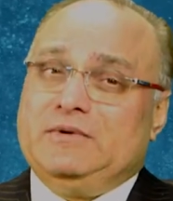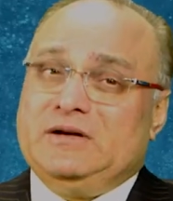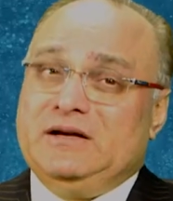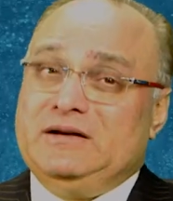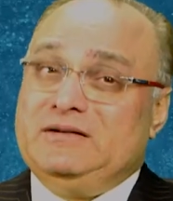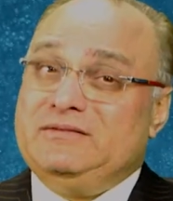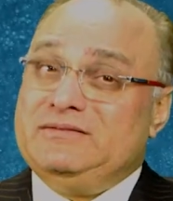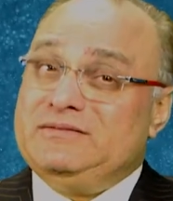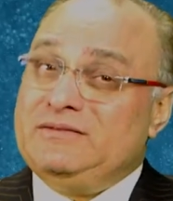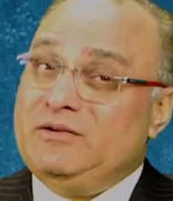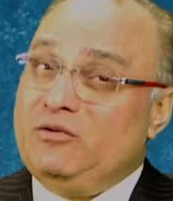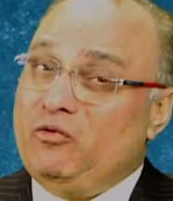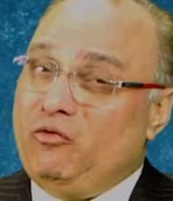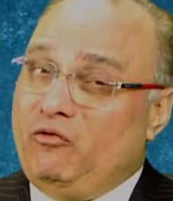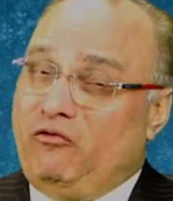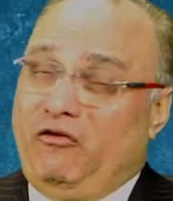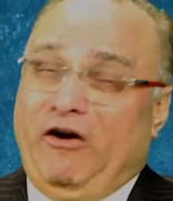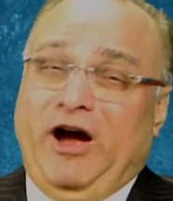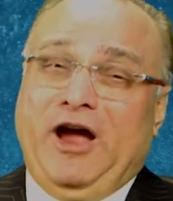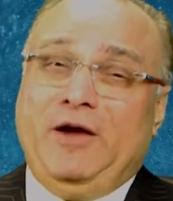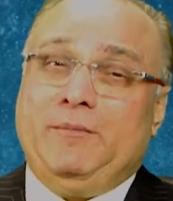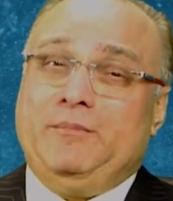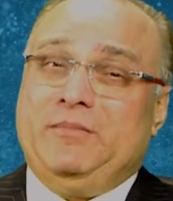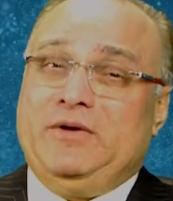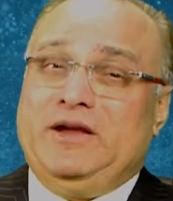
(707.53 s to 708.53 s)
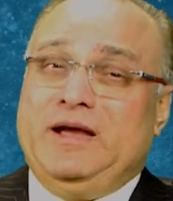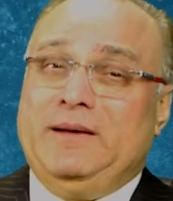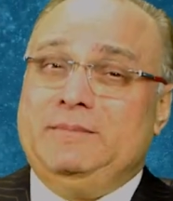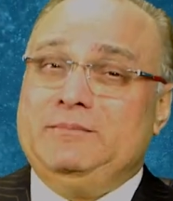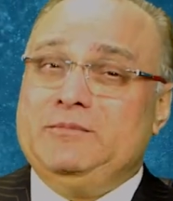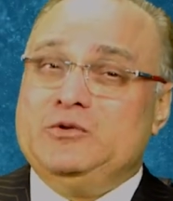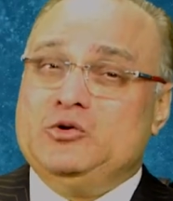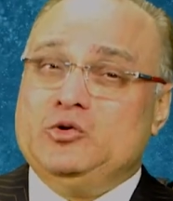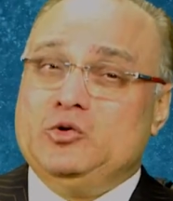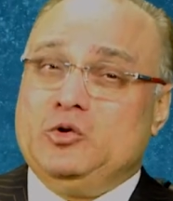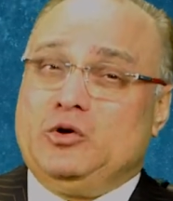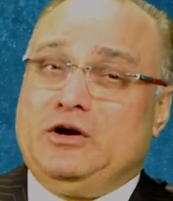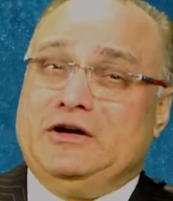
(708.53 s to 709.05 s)
till 5
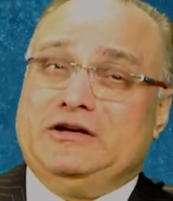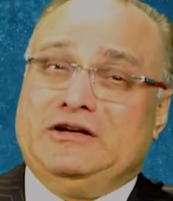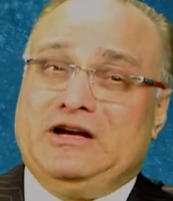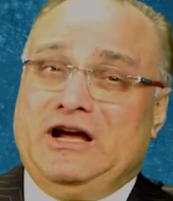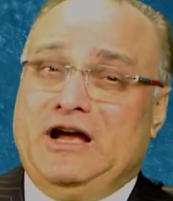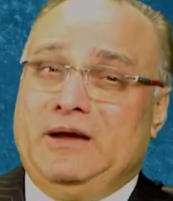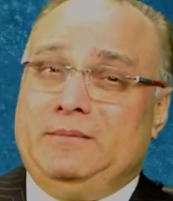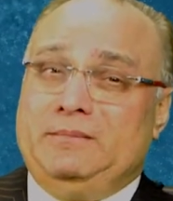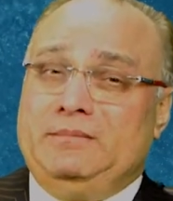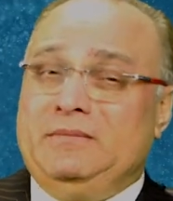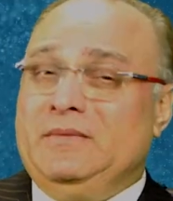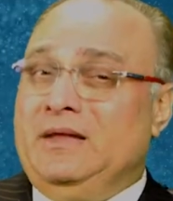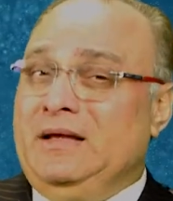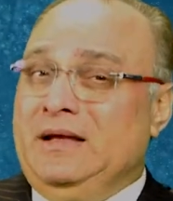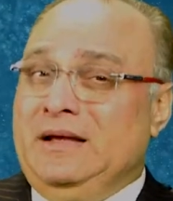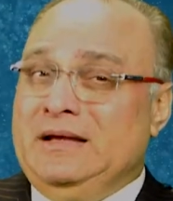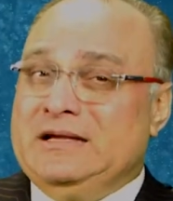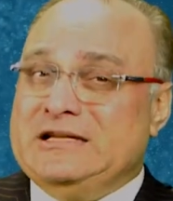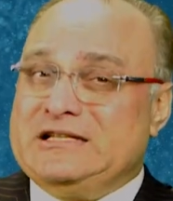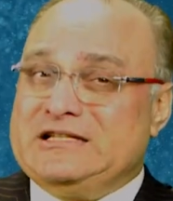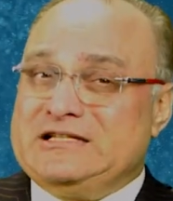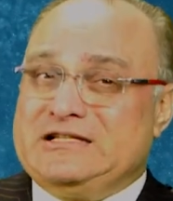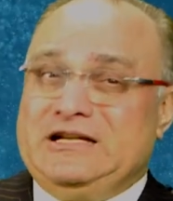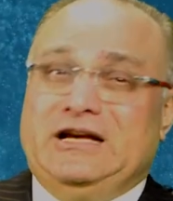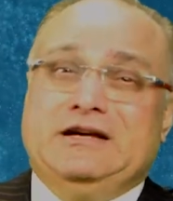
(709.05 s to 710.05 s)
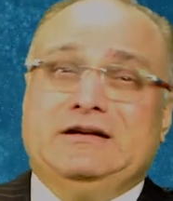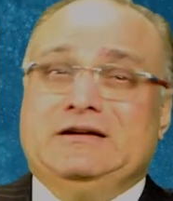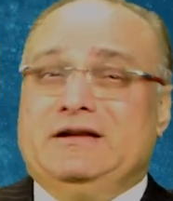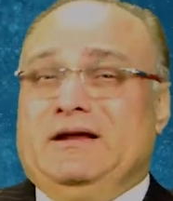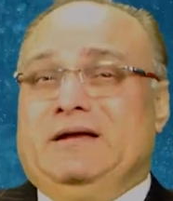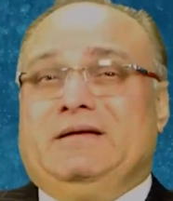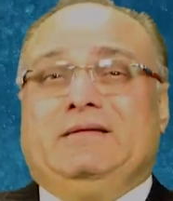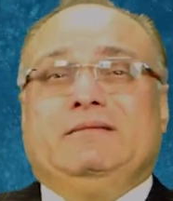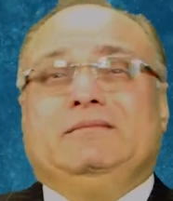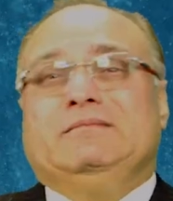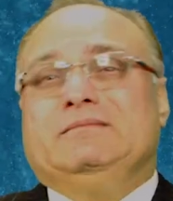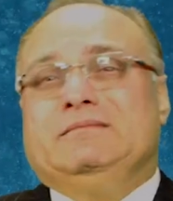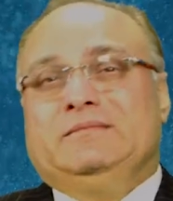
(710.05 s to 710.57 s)
p.m. UK time Sunday.